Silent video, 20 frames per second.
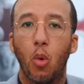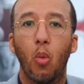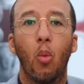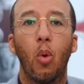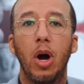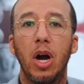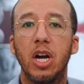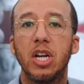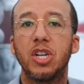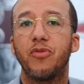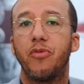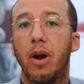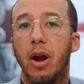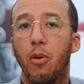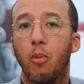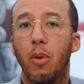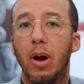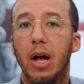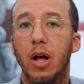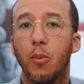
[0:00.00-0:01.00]
worked very
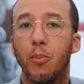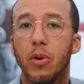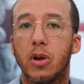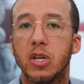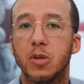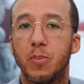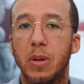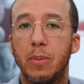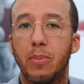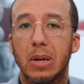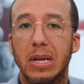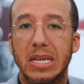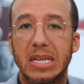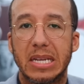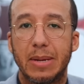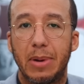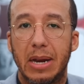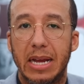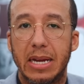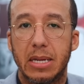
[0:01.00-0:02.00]
well because people
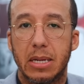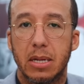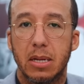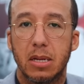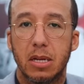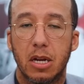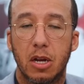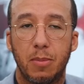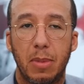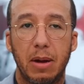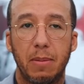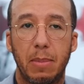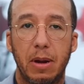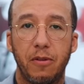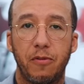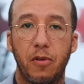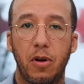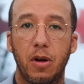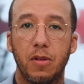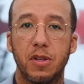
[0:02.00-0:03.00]
assimilated. You know, my
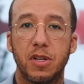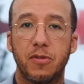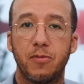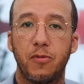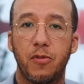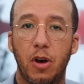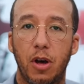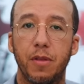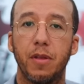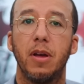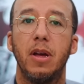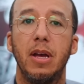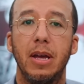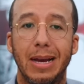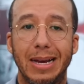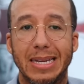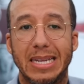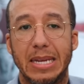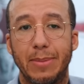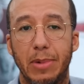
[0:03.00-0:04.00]
father's father
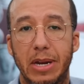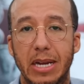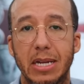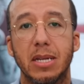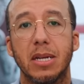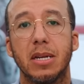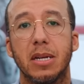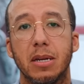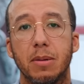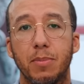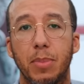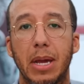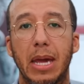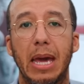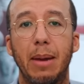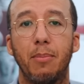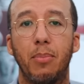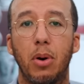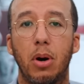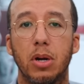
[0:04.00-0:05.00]
assimilated and
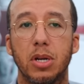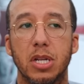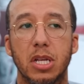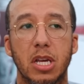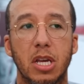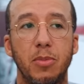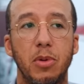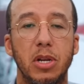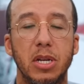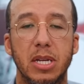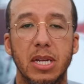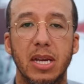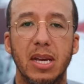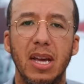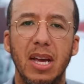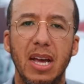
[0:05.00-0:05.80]
became part of the community.